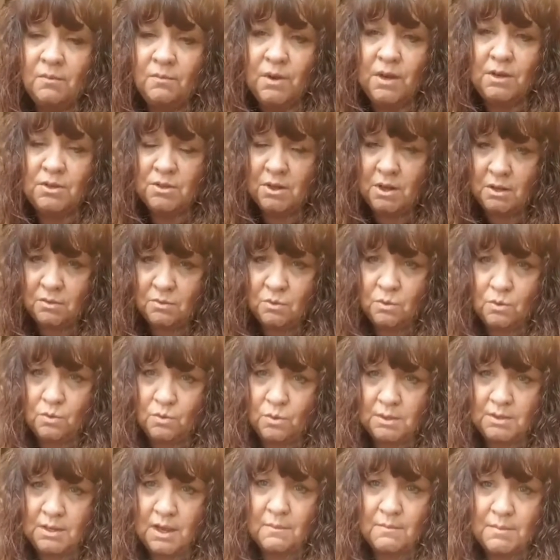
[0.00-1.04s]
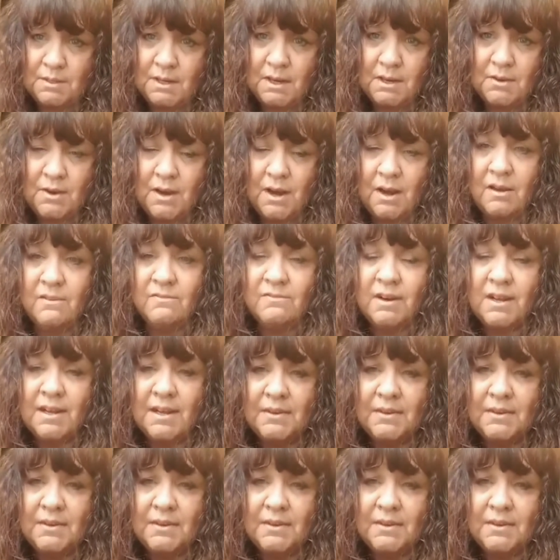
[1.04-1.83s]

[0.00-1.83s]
which I thought was absolutely lovely.